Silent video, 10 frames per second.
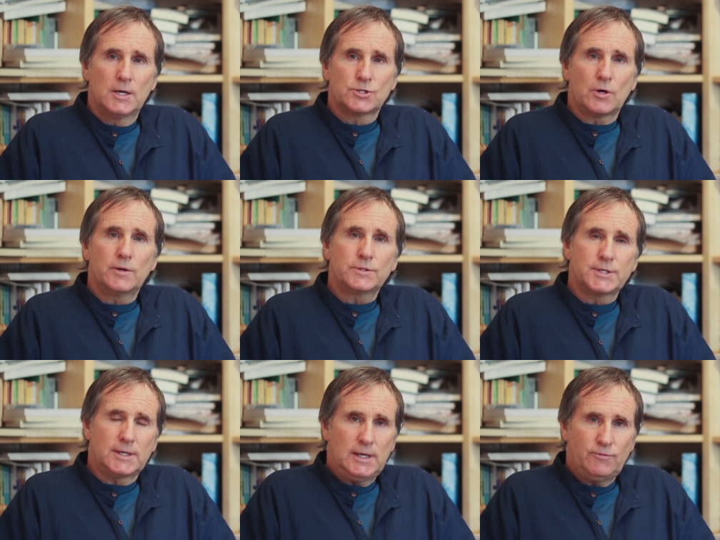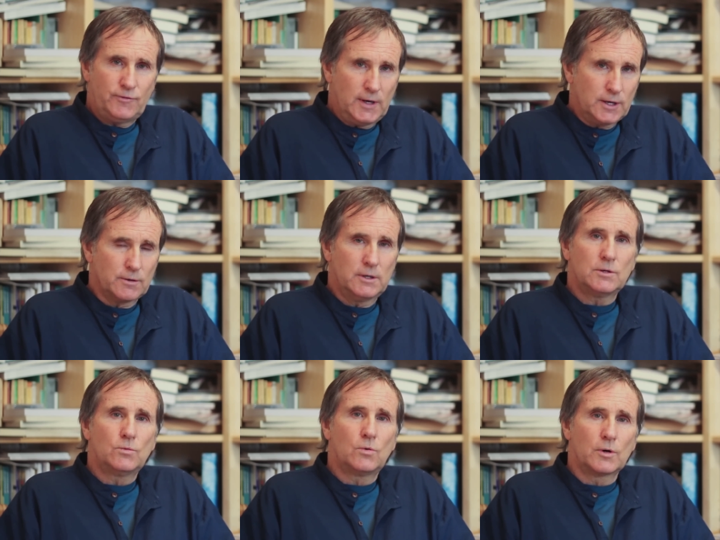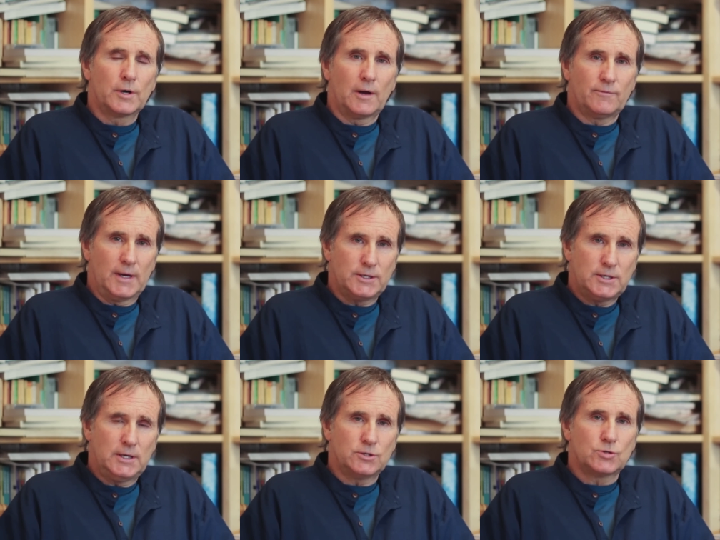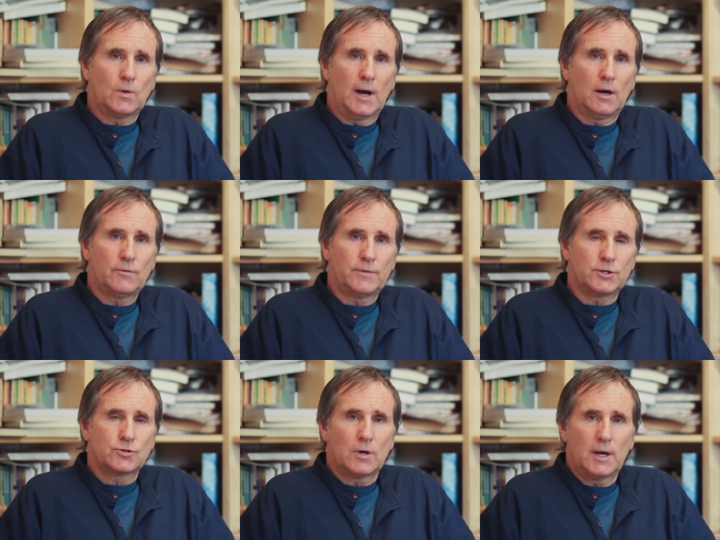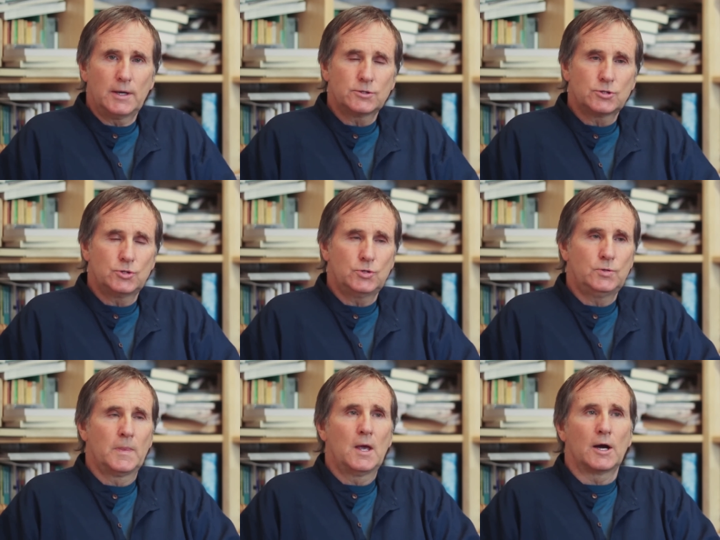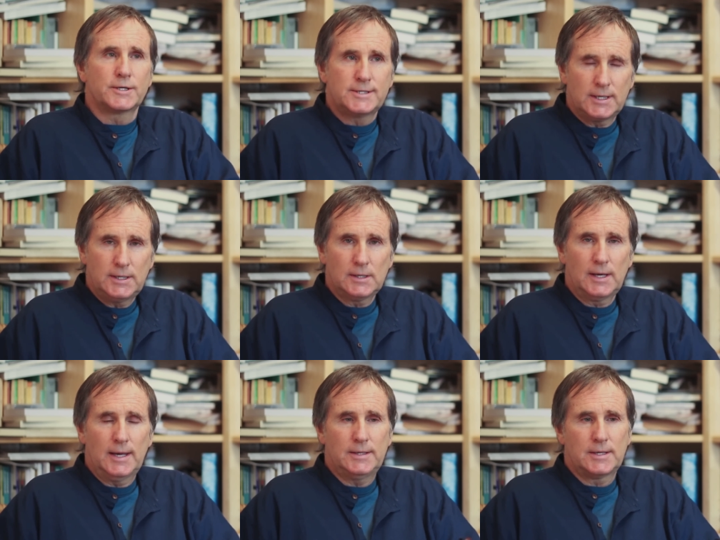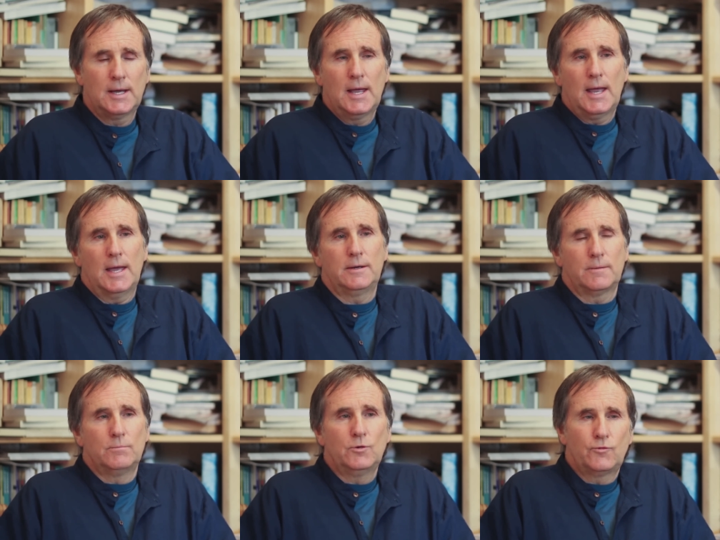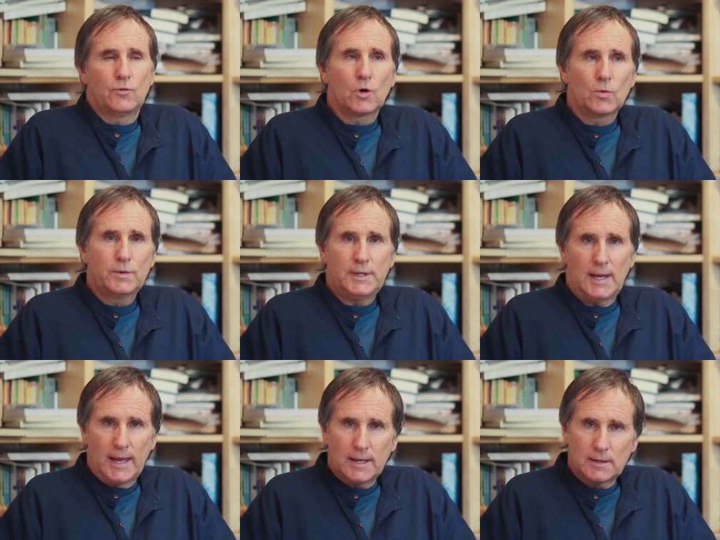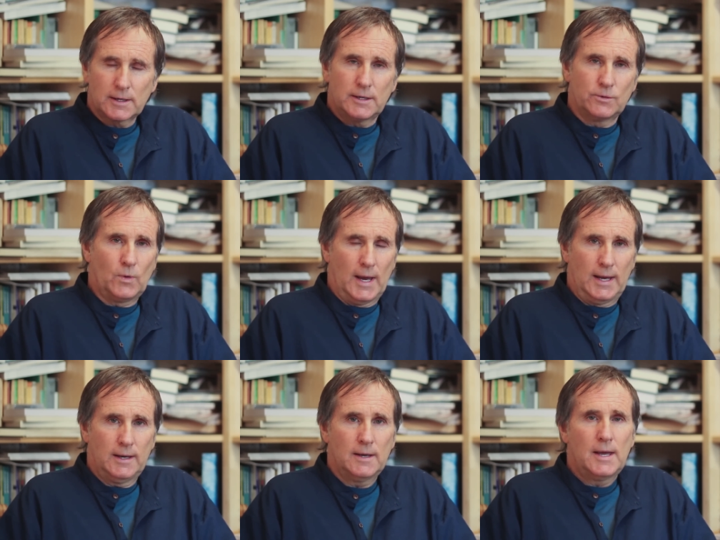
Strawn was a key figure in the War of 1812 in trying to articulate and move forward the Anglican way